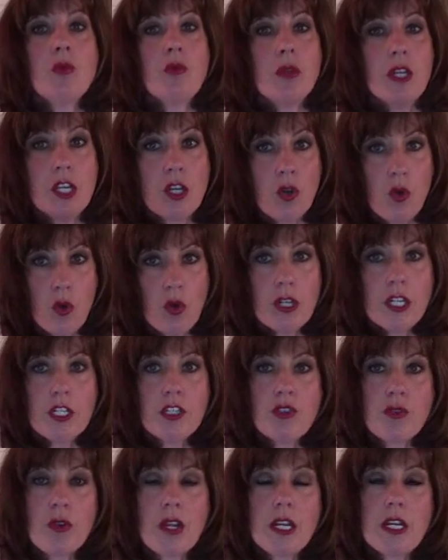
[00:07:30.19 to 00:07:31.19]

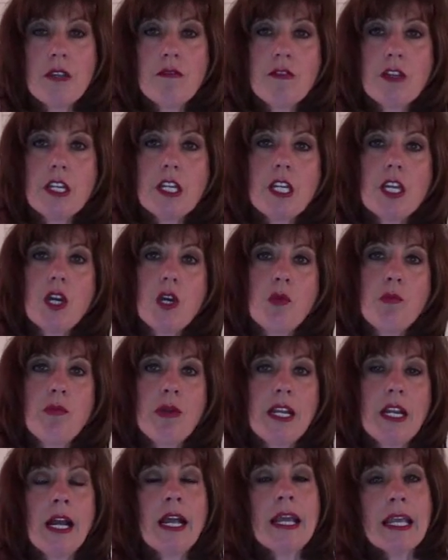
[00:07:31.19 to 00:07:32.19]
recorded training video,
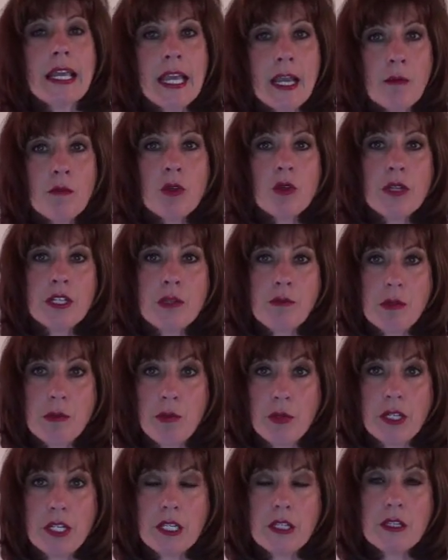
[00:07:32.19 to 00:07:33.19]
but I am going to be
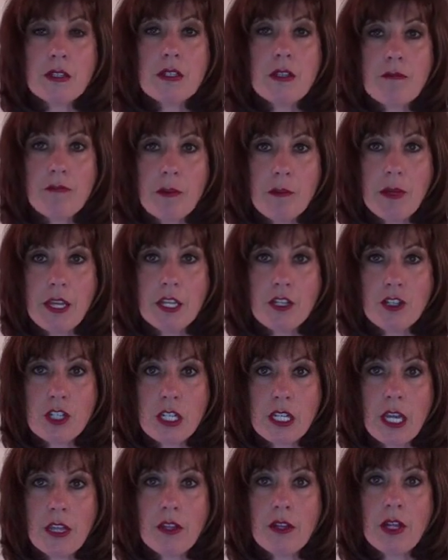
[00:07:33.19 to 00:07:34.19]
putting this
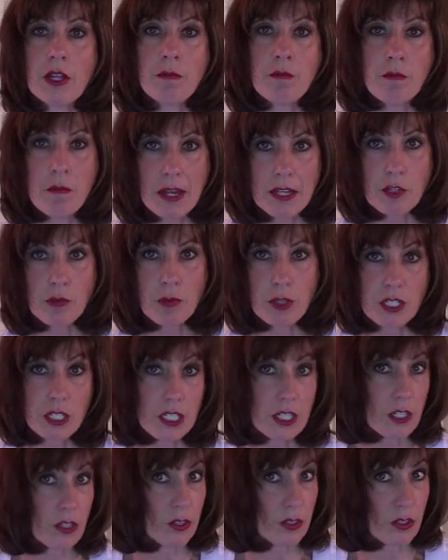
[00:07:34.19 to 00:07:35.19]
information together in much more
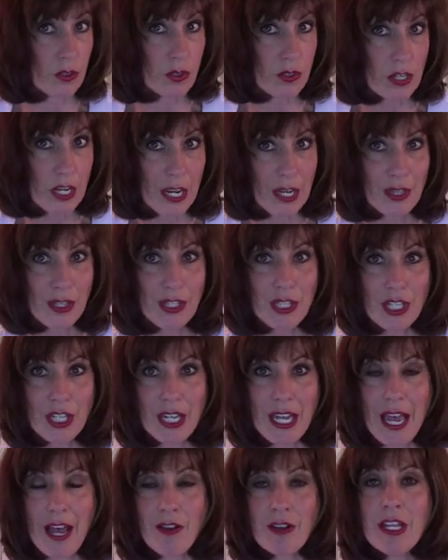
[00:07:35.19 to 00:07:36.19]
detail, so stay on the
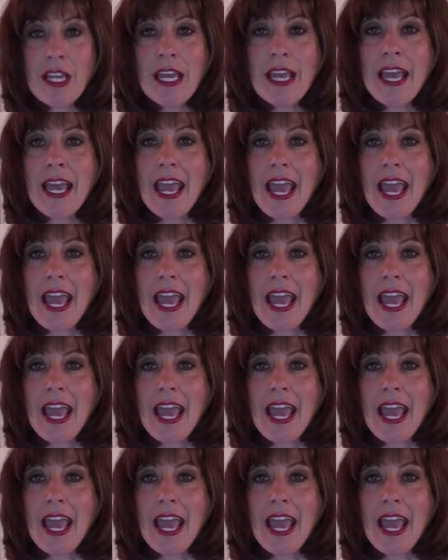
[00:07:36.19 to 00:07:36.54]
lookout.